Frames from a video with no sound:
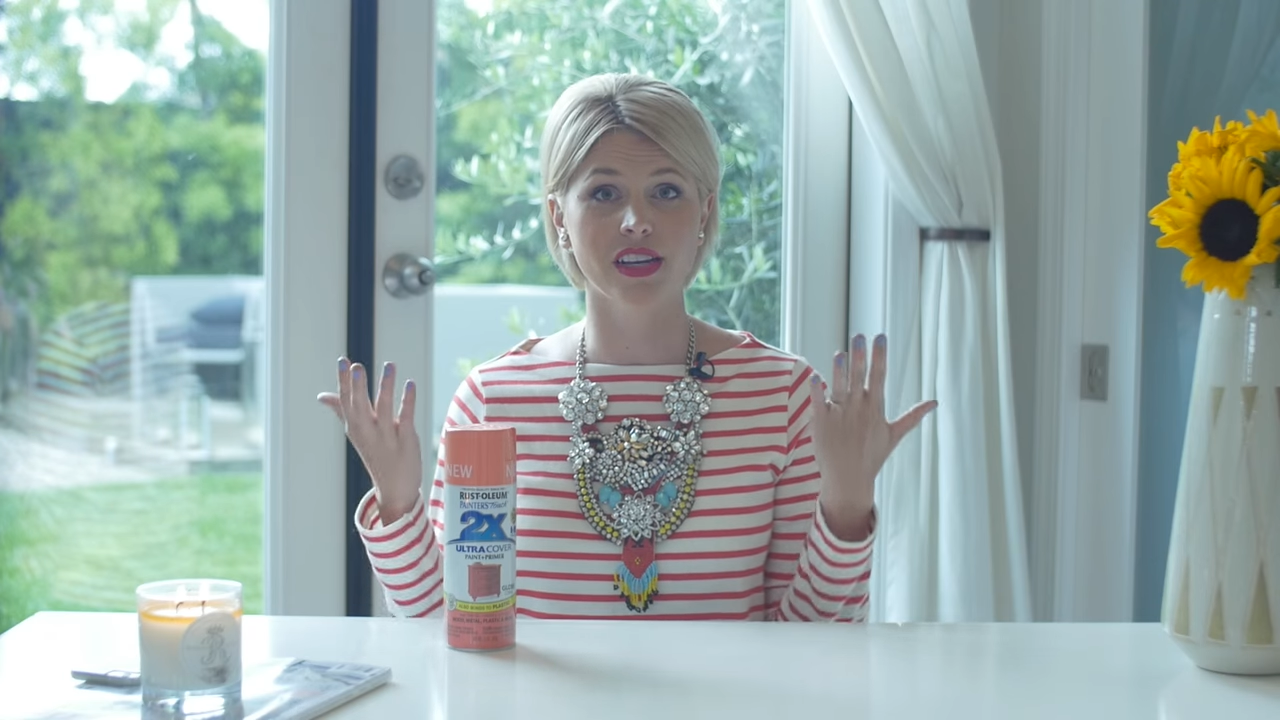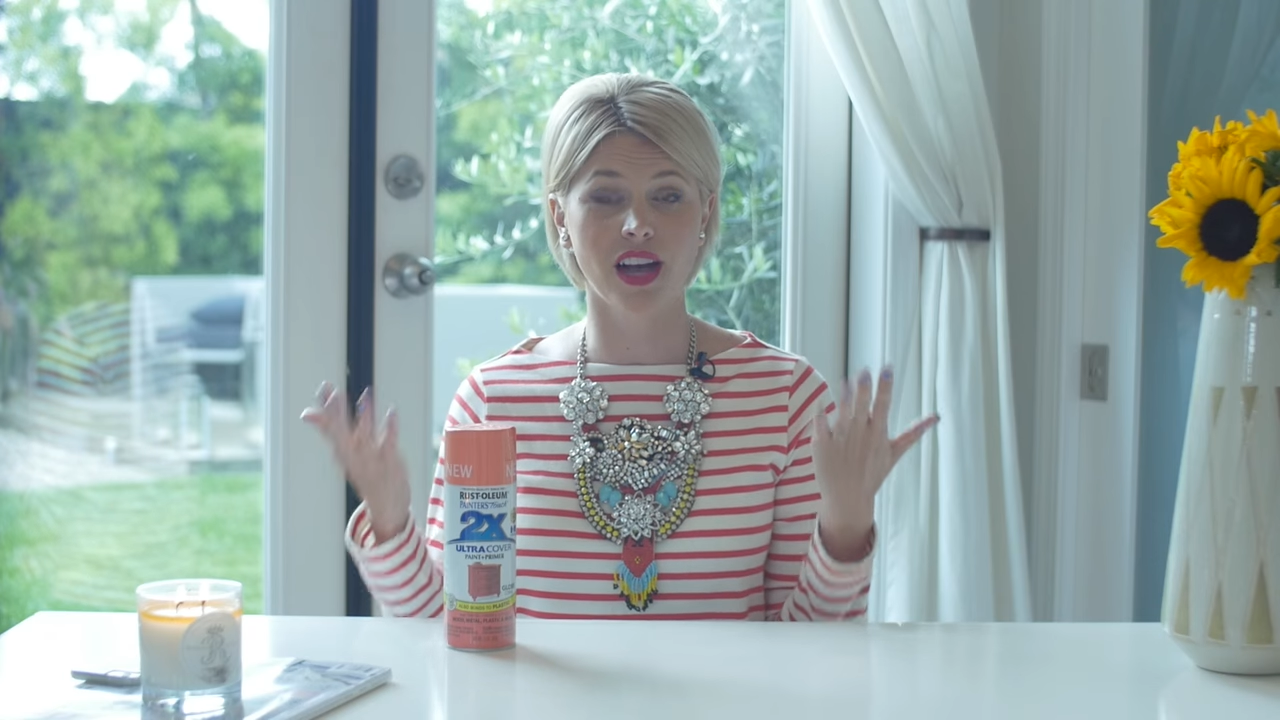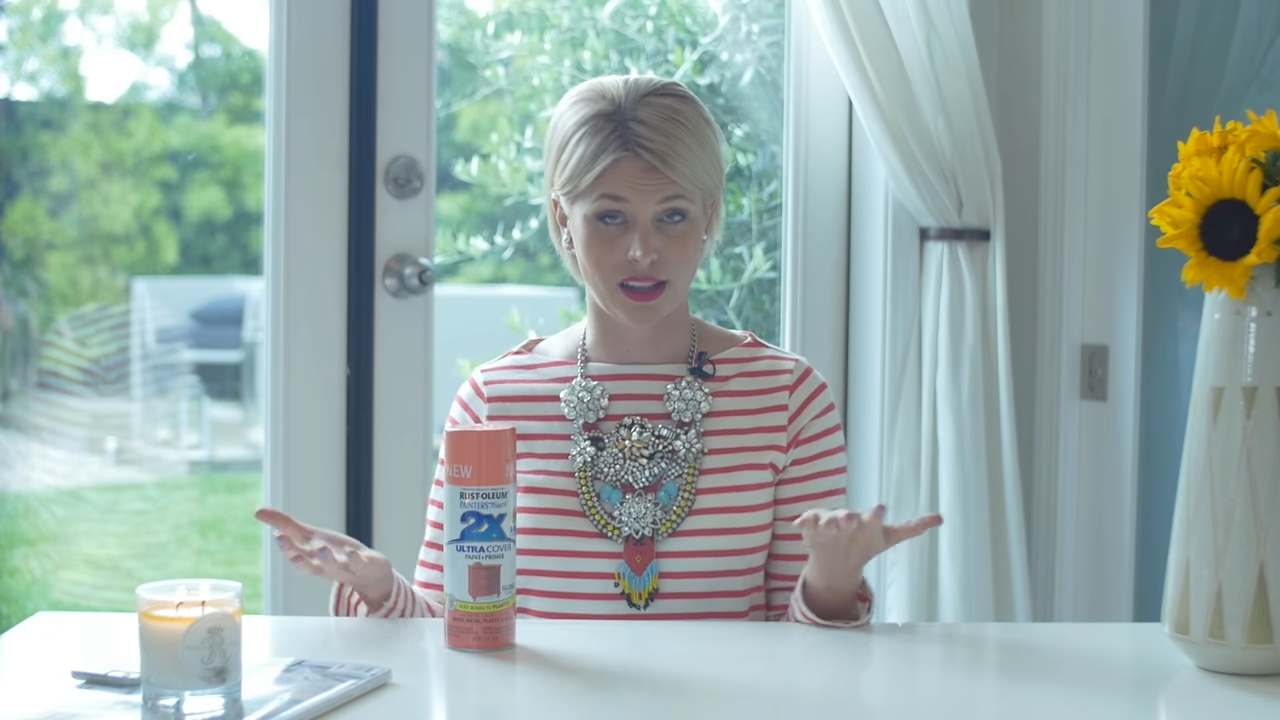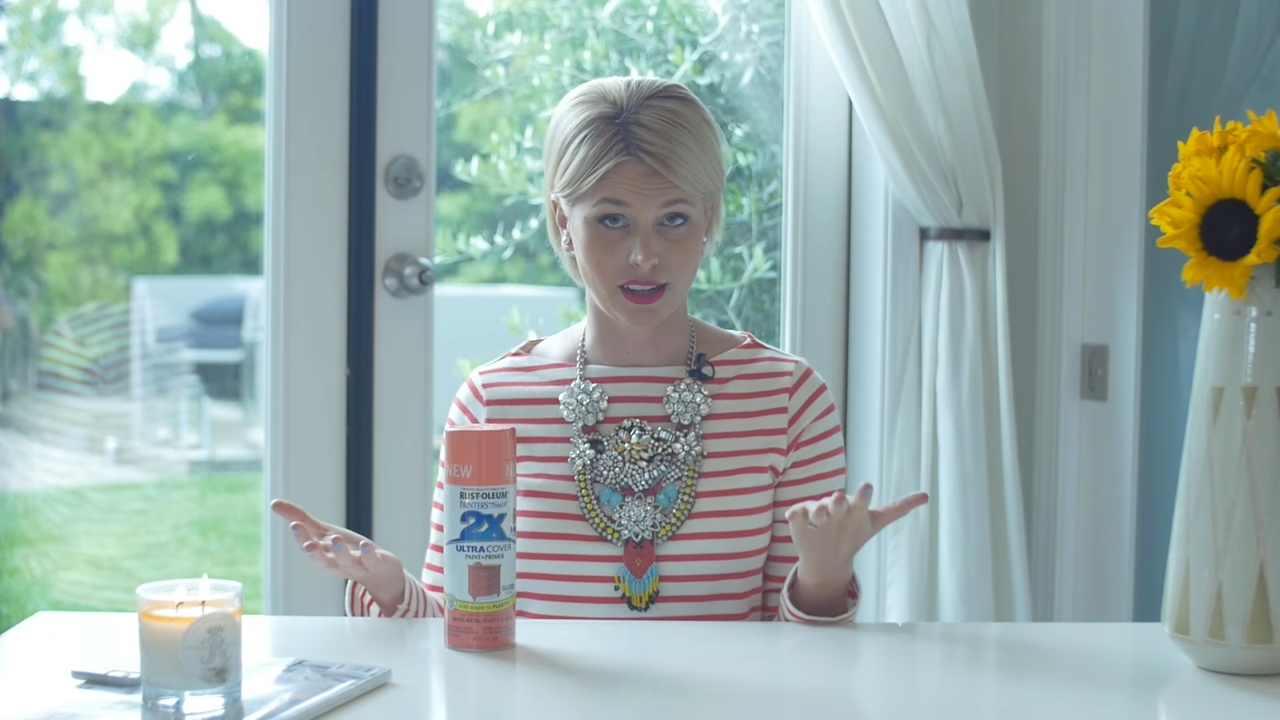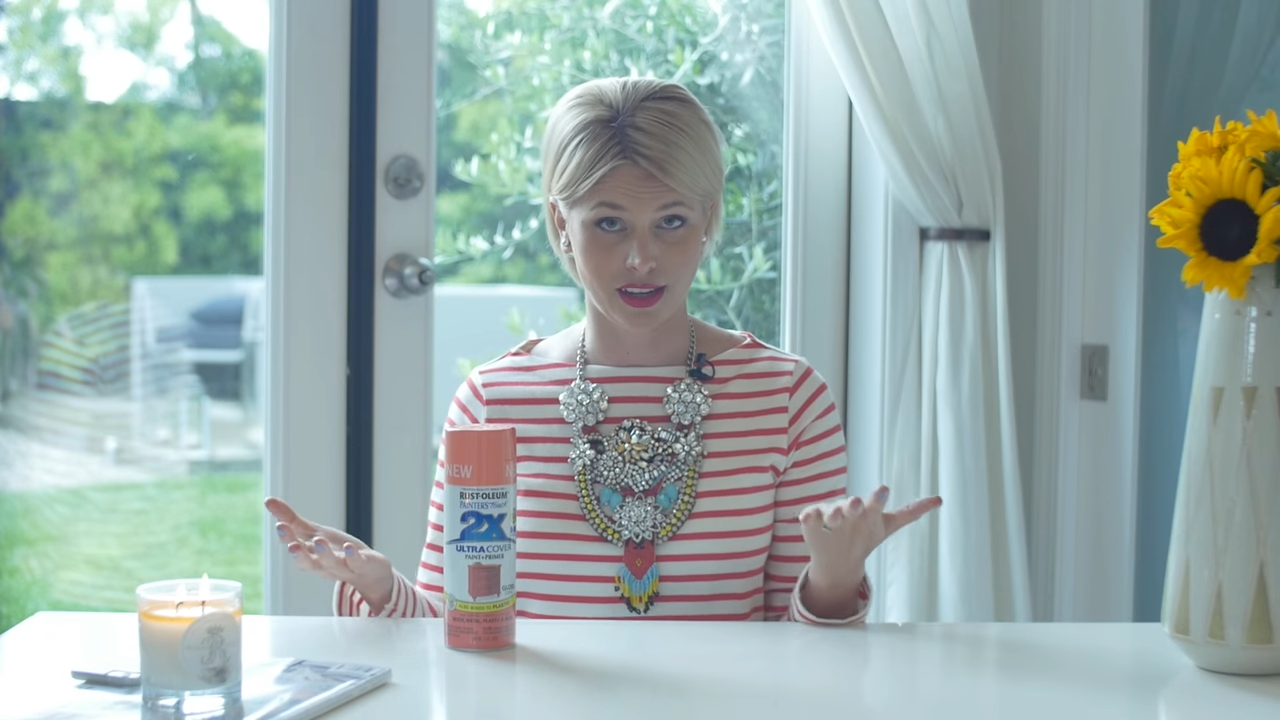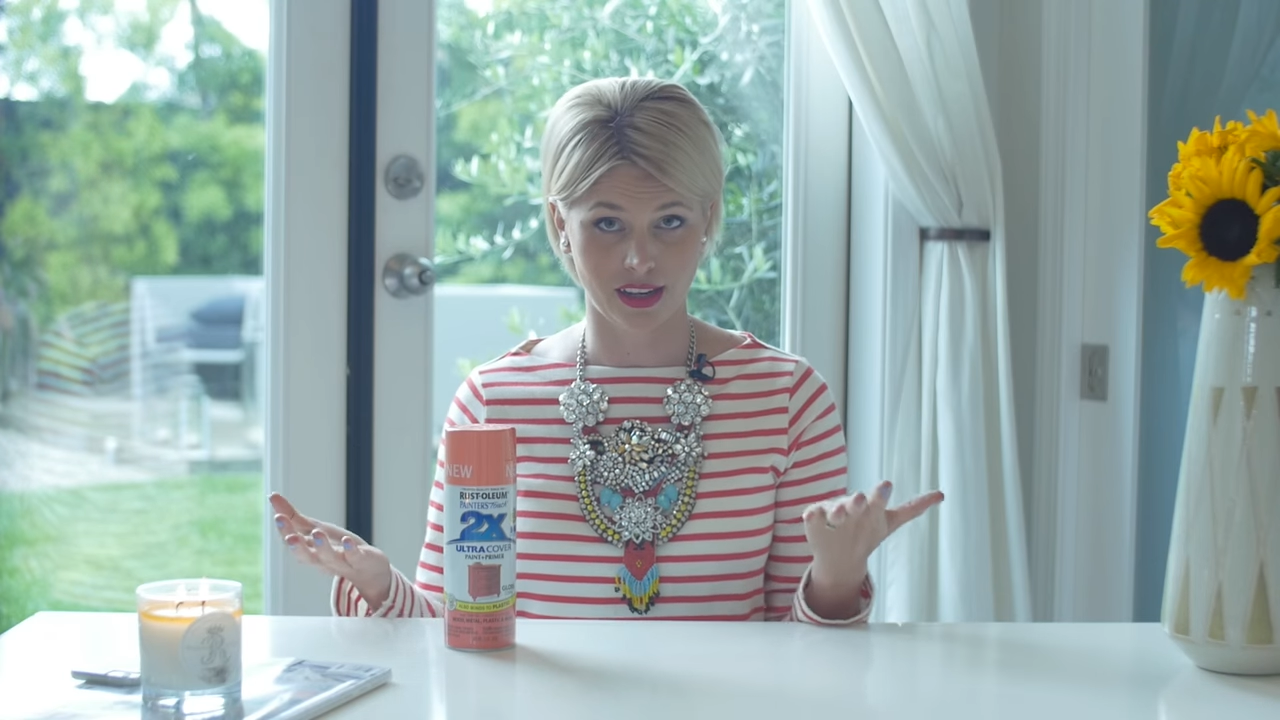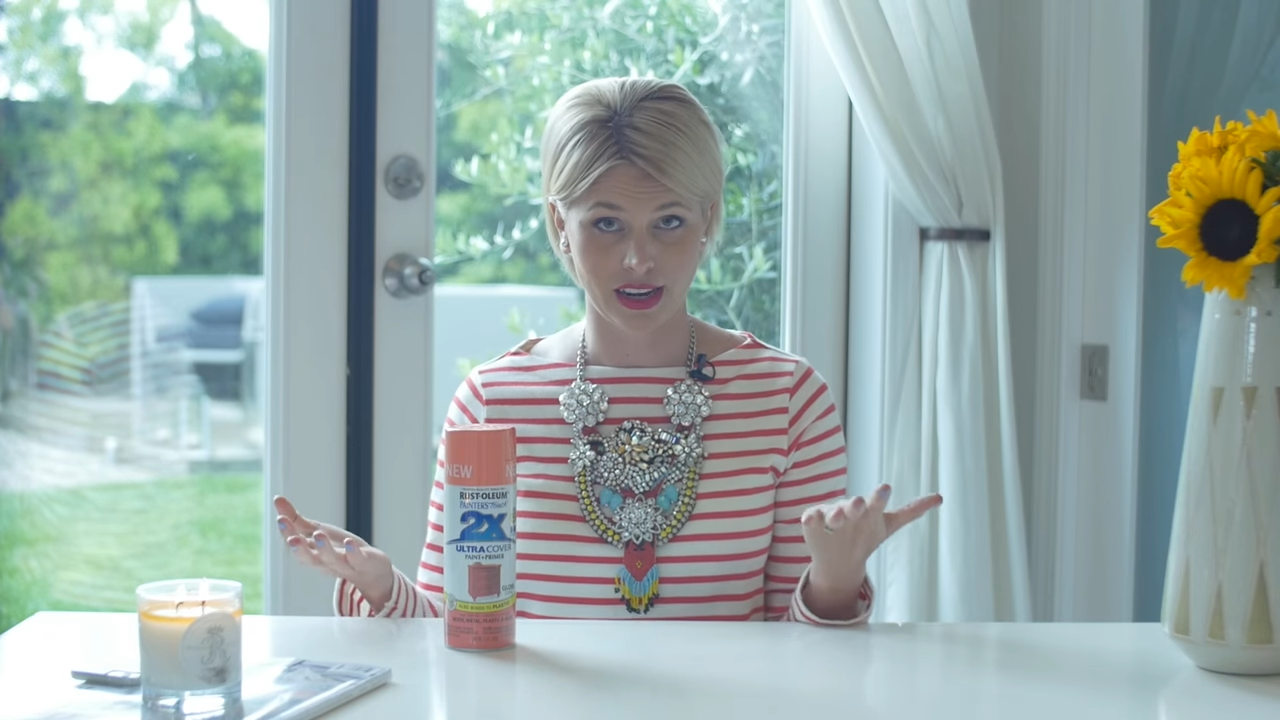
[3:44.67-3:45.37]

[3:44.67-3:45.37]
color.